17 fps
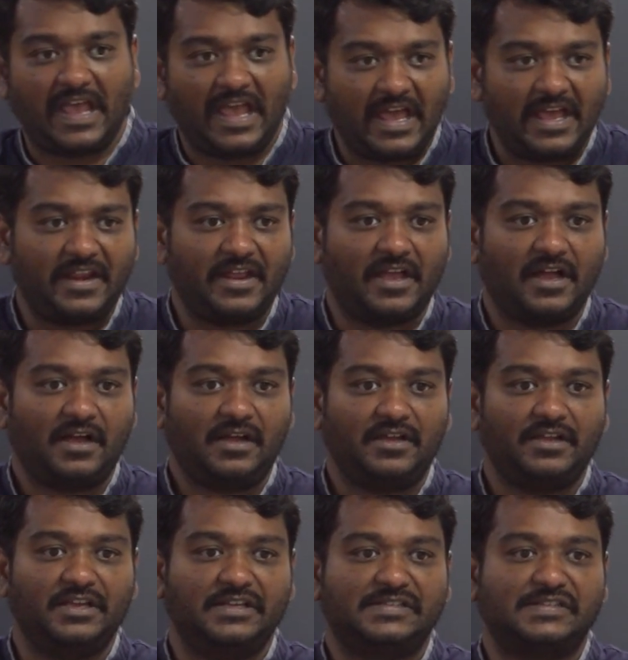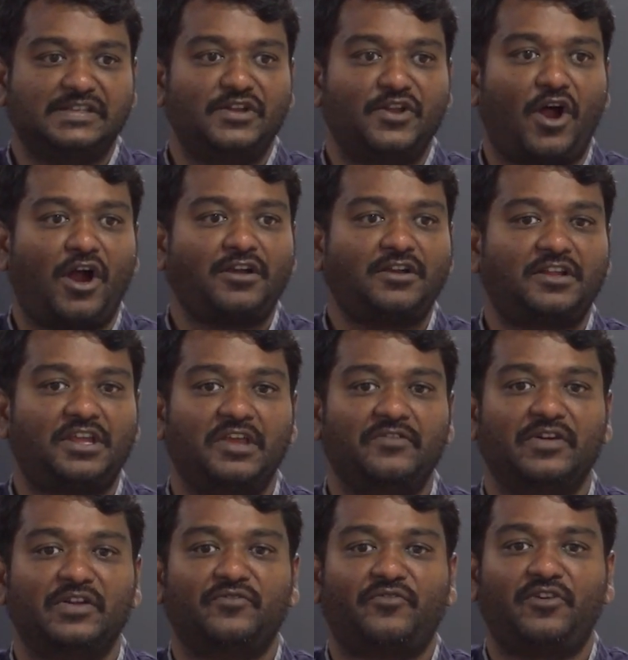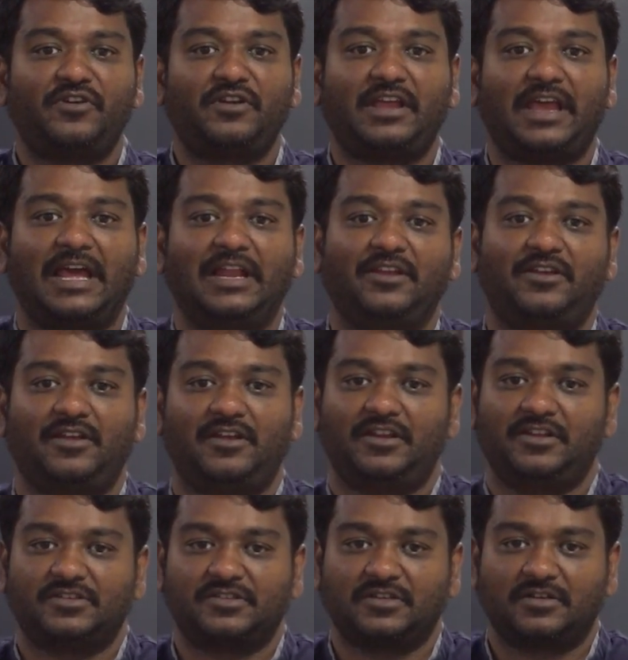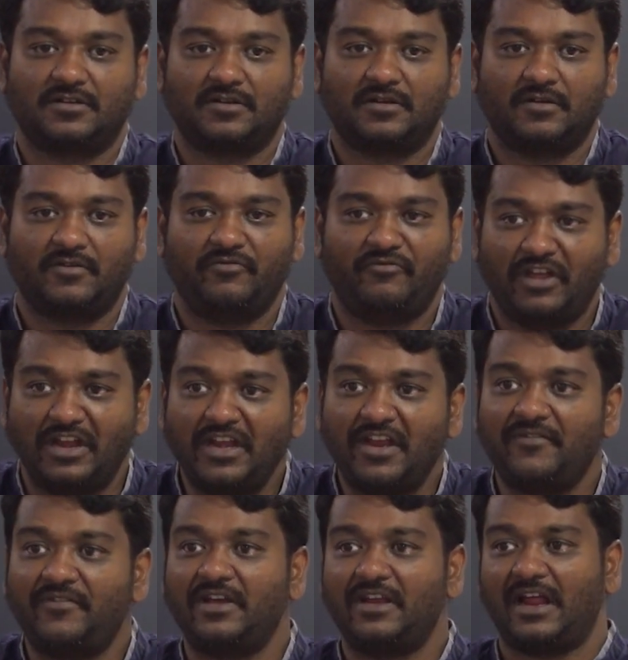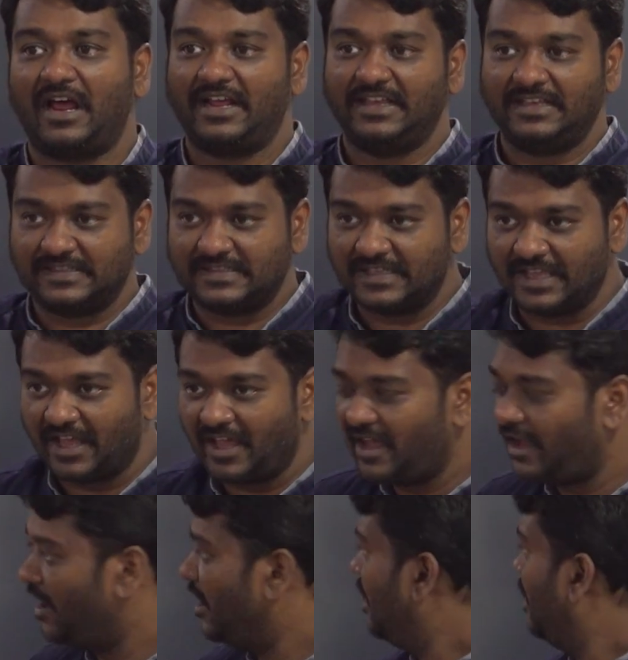area is not given for calculation. Whenever I say